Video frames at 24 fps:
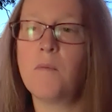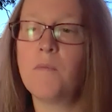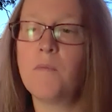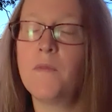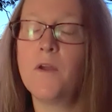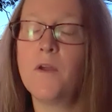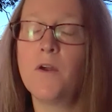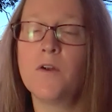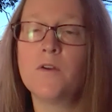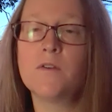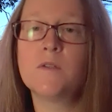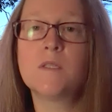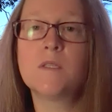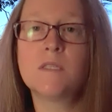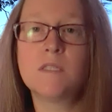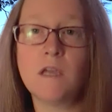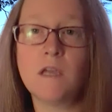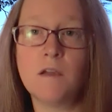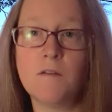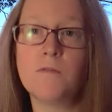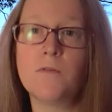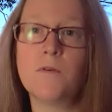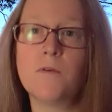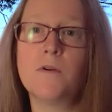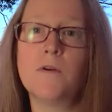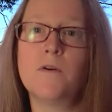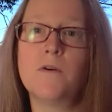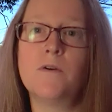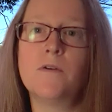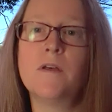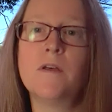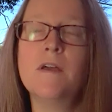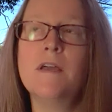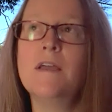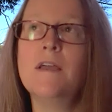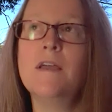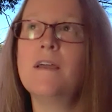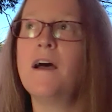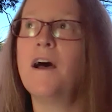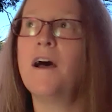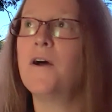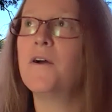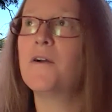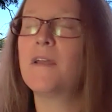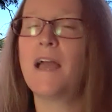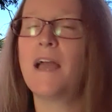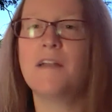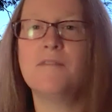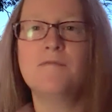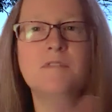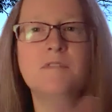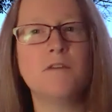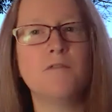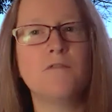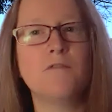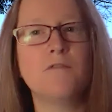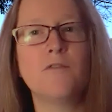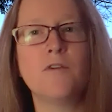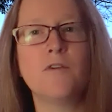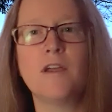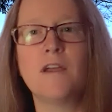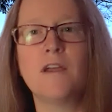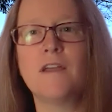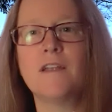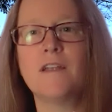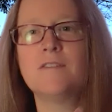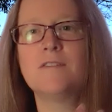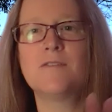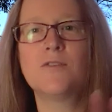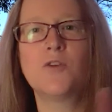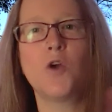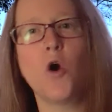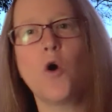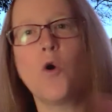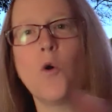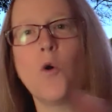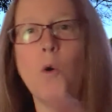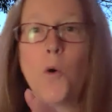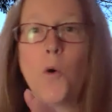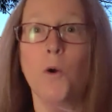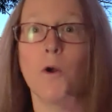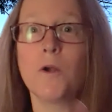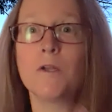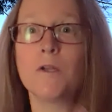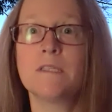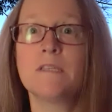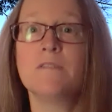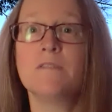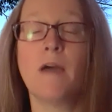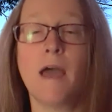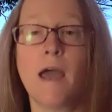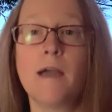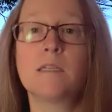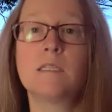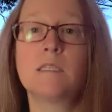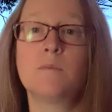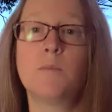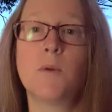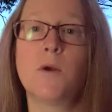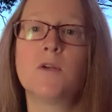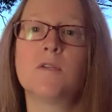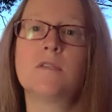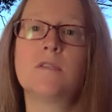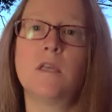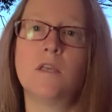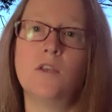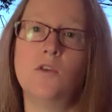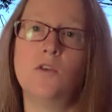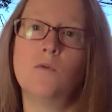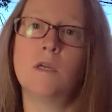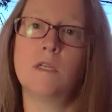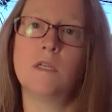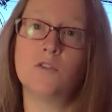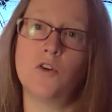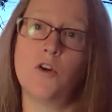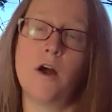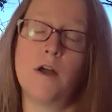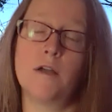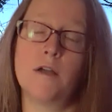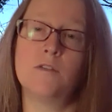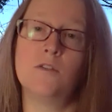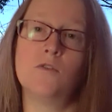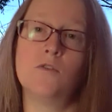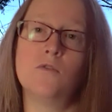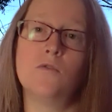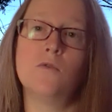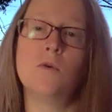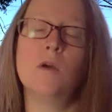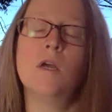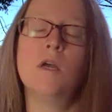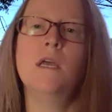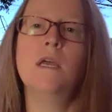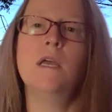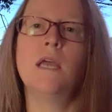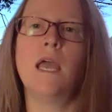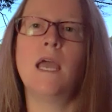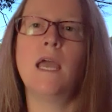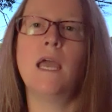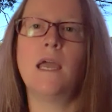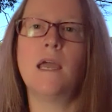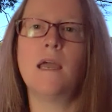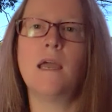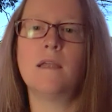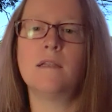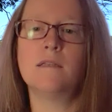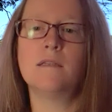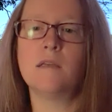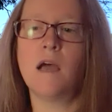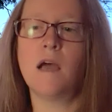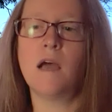There are several kind of different cohorts of experts that you can talk to. And